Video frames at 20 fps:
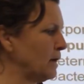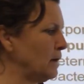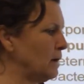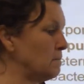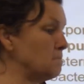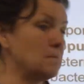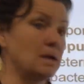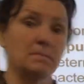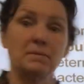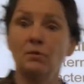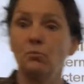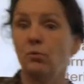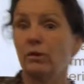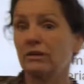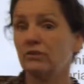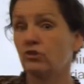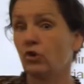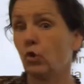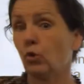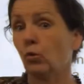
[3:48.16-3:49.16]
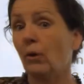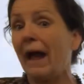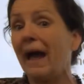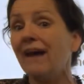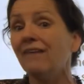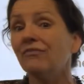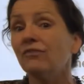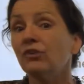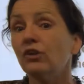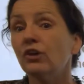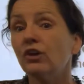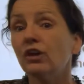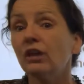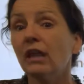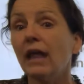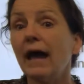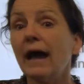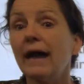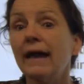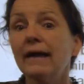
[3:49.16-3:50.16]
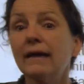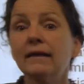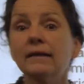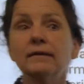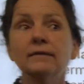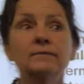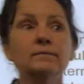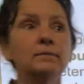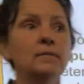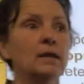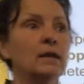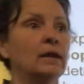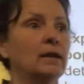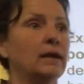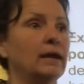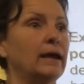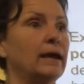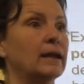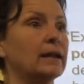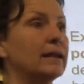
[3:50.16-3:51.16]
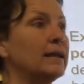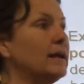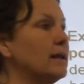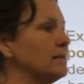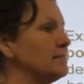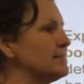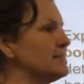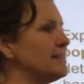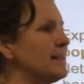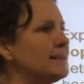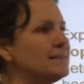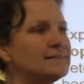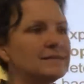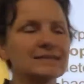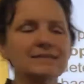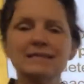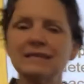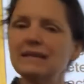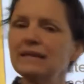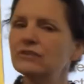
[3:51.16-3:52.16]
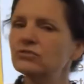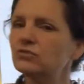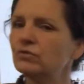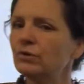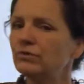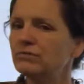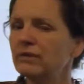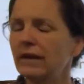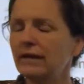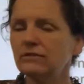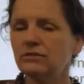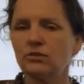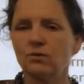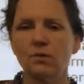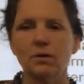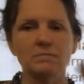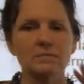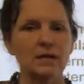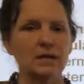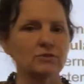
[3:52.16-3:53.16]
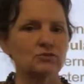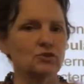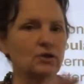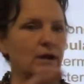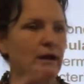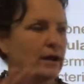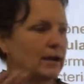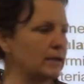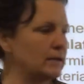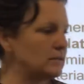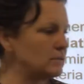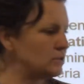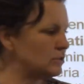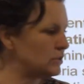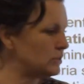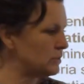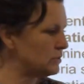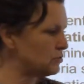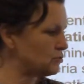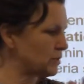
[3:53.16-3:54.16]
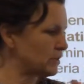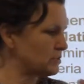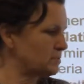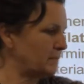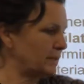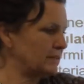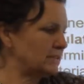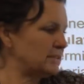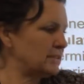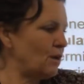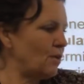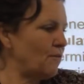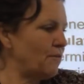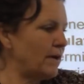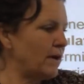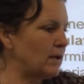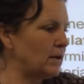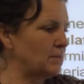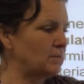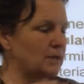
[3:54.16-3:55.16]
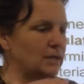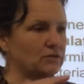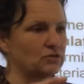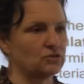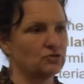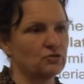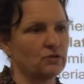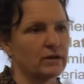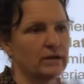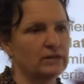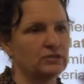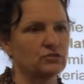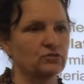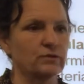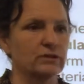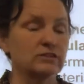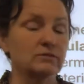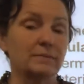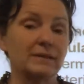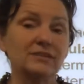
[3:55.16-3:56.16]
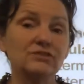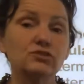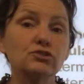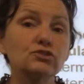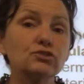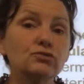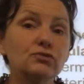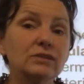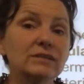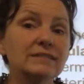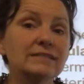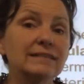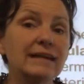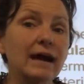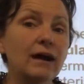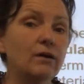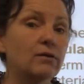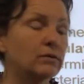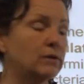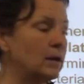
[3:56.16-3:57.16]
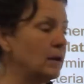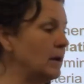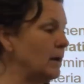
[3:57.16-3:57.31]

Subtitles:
Maybe what does a graph look like? And again, today's just the intro day, so I'm not trying to stress myself out. I'm not trying to stress my students out.